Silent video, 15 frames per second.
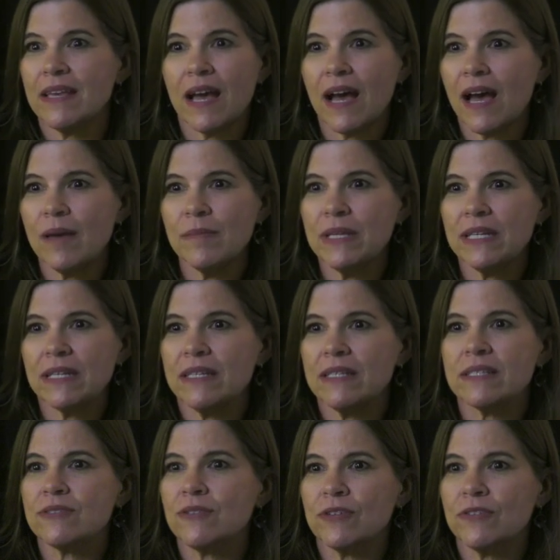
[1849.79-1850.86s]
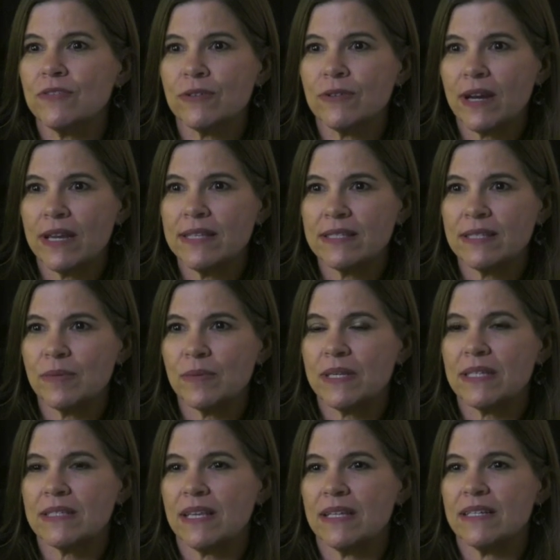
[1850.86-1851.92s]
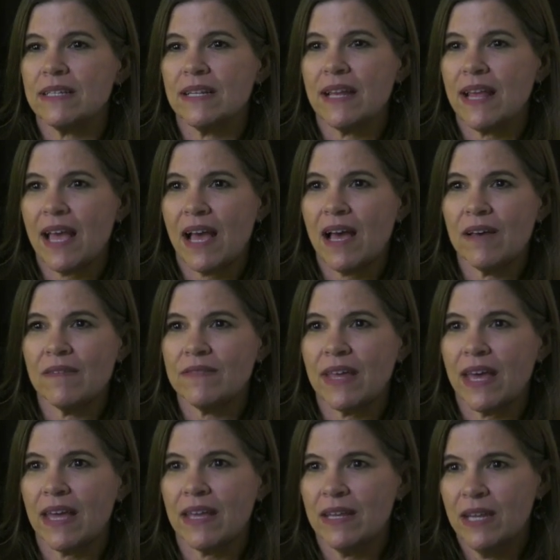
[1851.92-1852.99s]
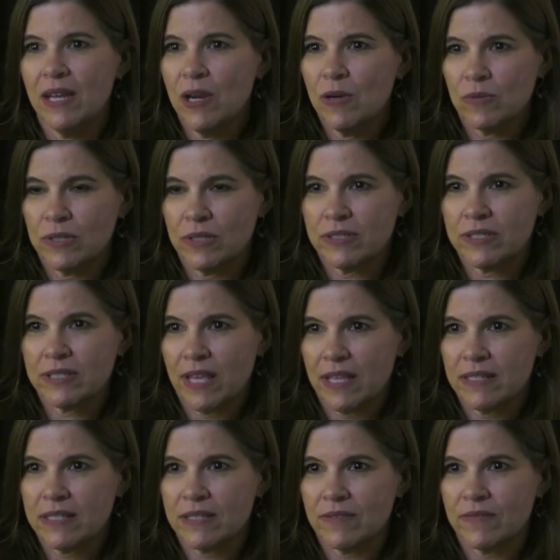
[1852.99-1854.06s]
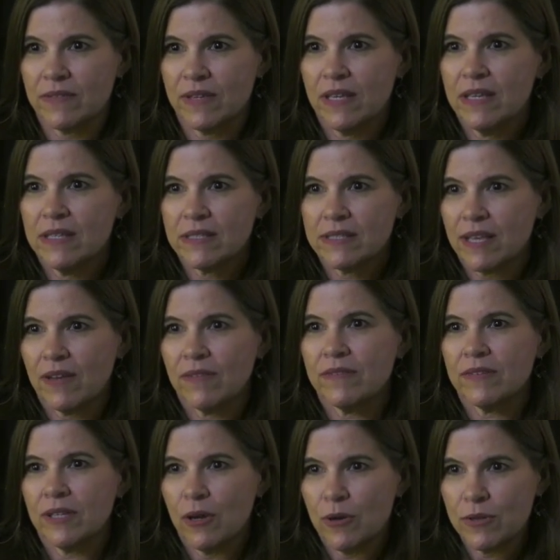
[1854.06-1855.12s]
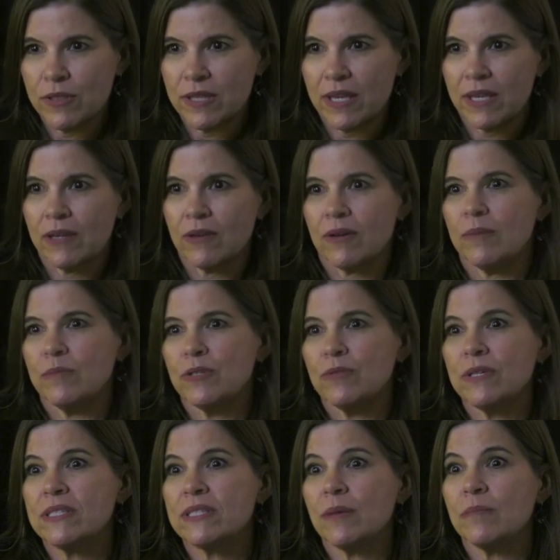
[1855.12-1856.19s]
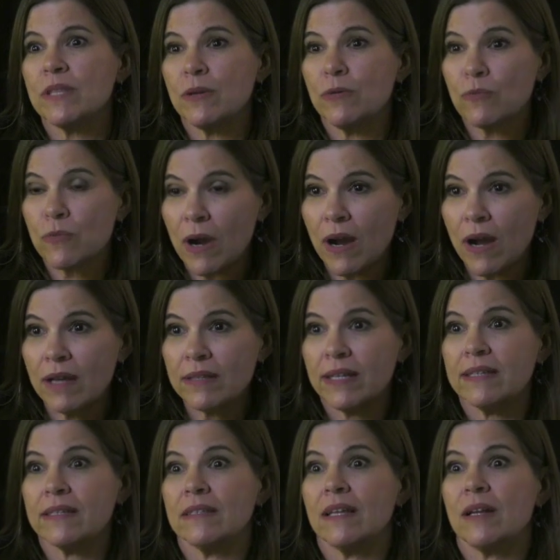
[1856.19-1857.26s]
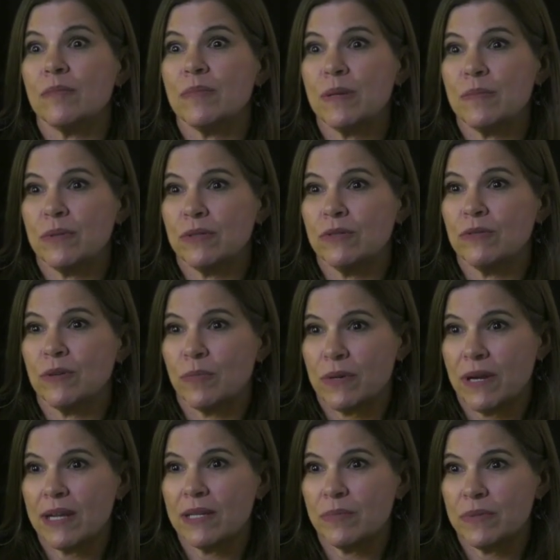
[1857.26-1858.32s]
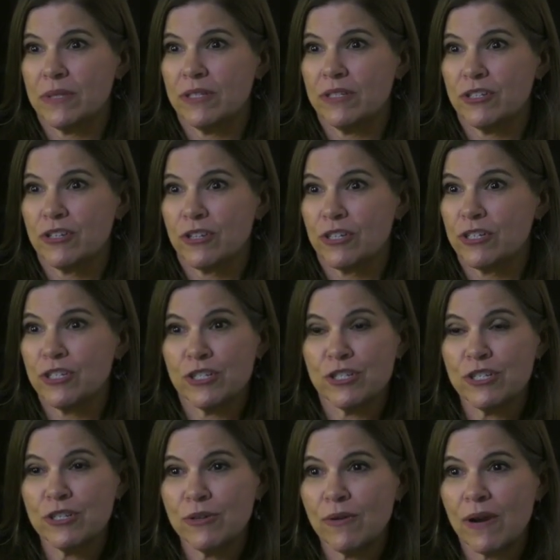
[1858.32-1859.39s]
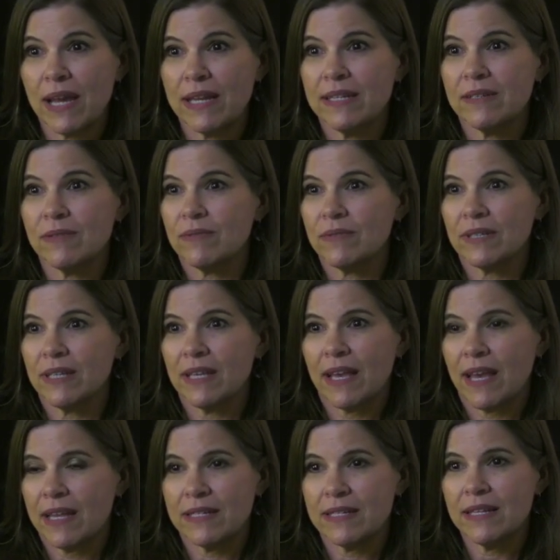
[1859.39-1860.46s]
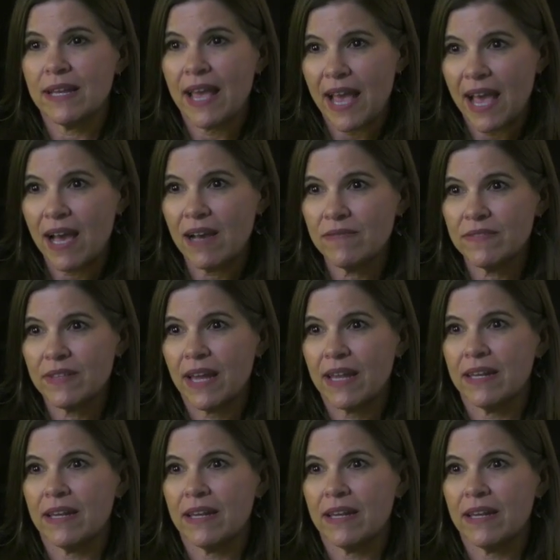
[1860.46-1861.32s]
yeah, I mean, it is sort of crazy because I didn't have that real sense of self-loathing or I'm doing something wrong like a lot of people who are brought up in the church do. I didn't have that